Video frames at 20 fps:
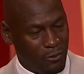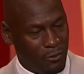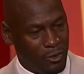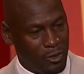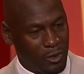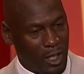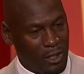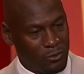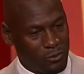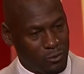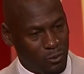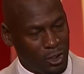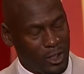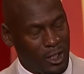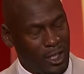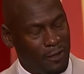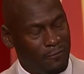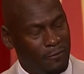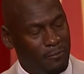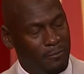We, I was
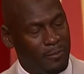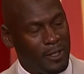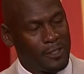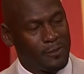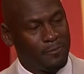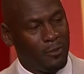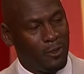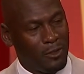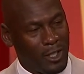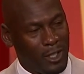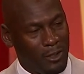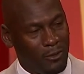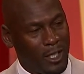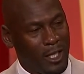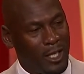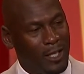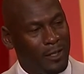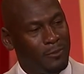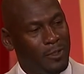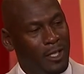working out for baseball. They
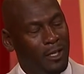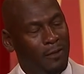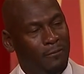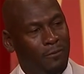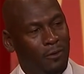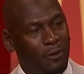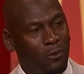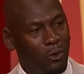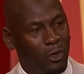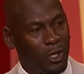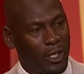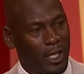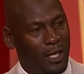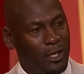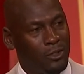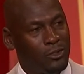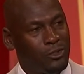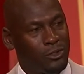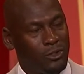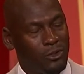came down for a
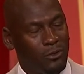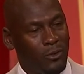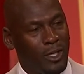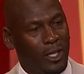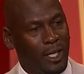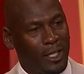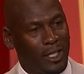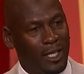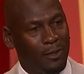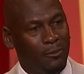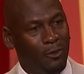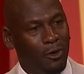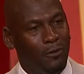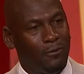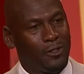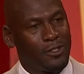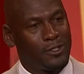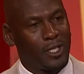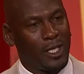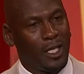workout and shoot around. I came
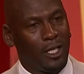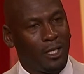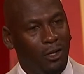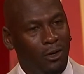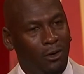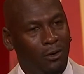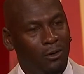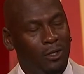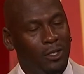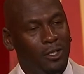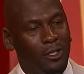over to say hello.